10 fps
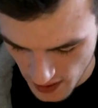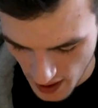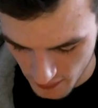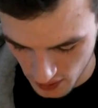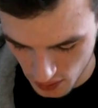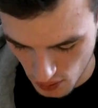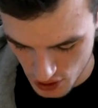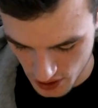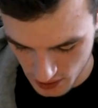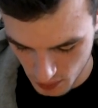the heavy
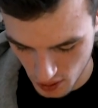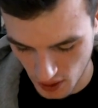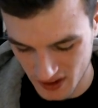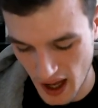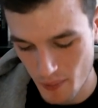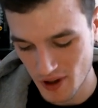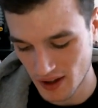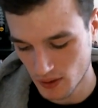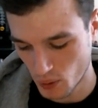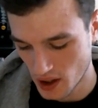soldiers, because that
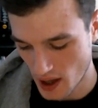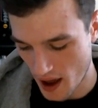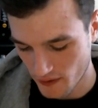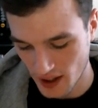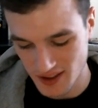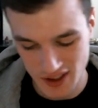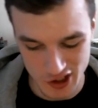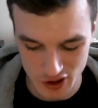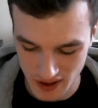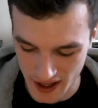means we have less
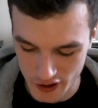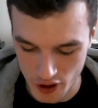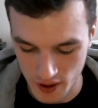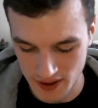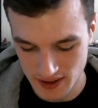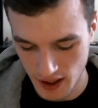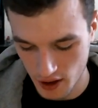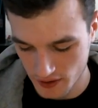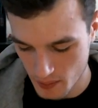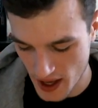gears later on inside
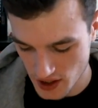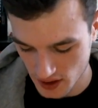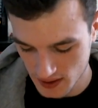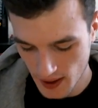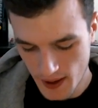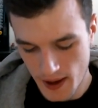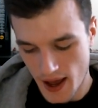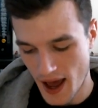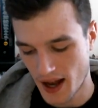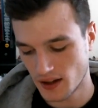of the matches.
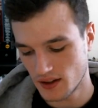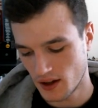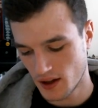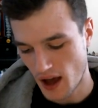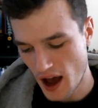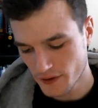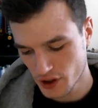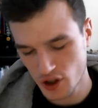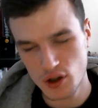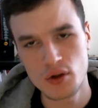And
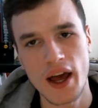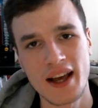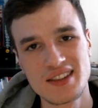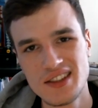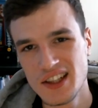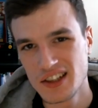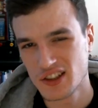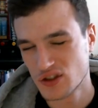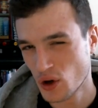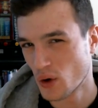after you exceeded
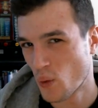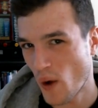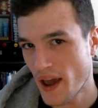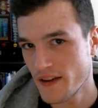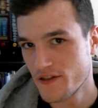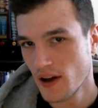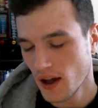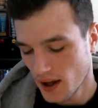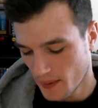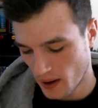a certain wave,
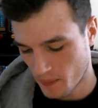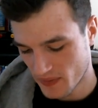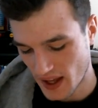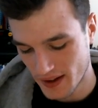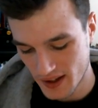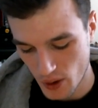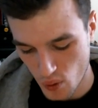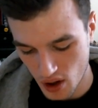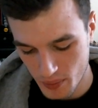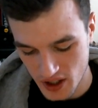then there
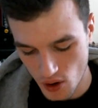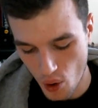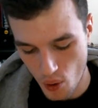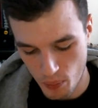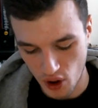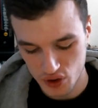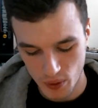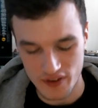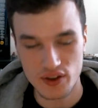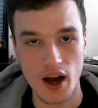will be no boss
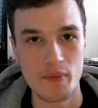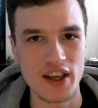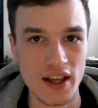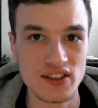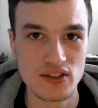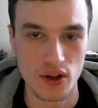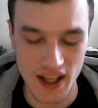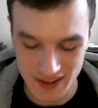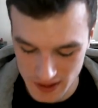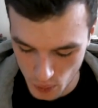waves coming in. So
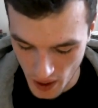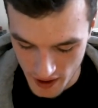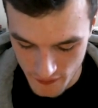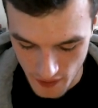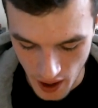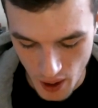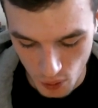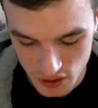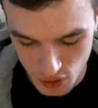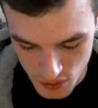that's the wave I
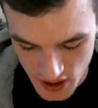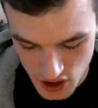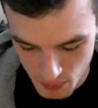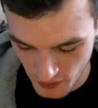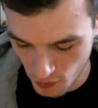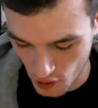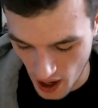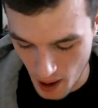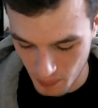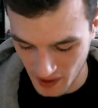want to reach before
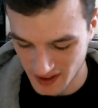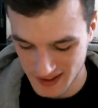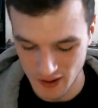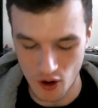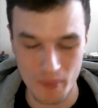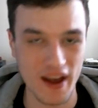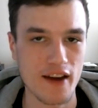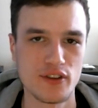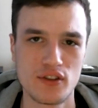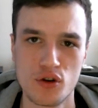I'm placing all my
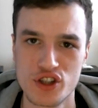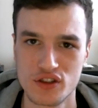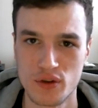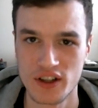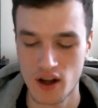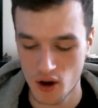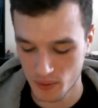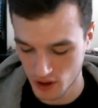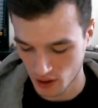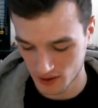heavy soldiers right now,
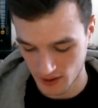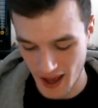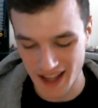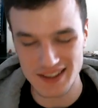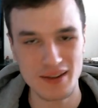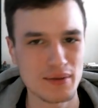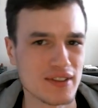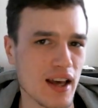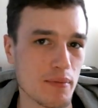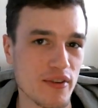because as I
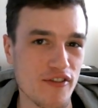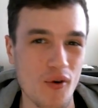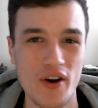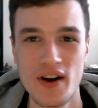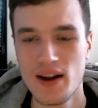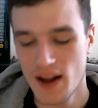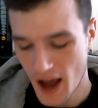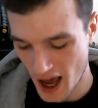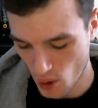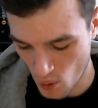said before,
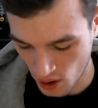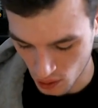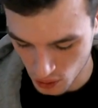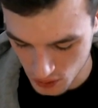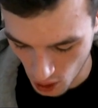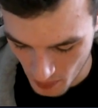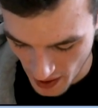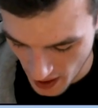I don't want to lose all my